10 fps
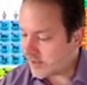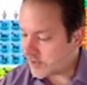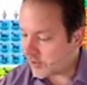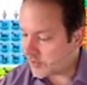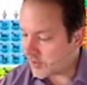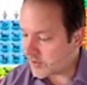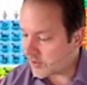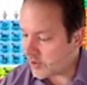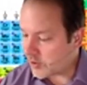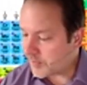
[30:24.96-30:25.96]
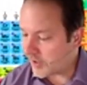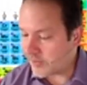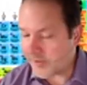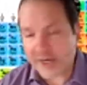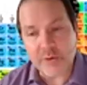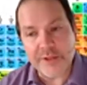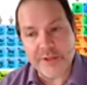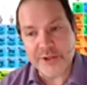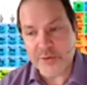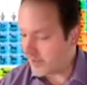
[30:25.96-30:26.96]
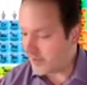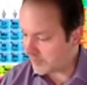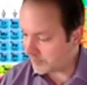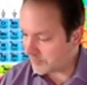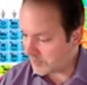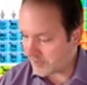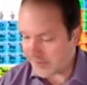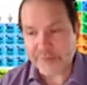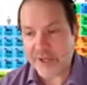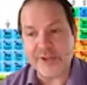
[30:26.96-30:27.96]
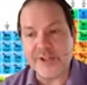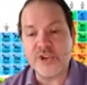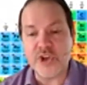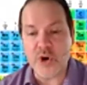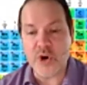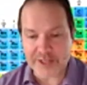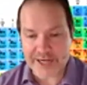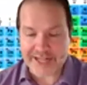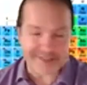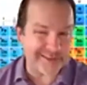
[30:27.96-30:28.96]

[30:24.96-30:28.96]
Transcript: And so there is a lone pair there, whether you want them to, eh, whether it's shown or not.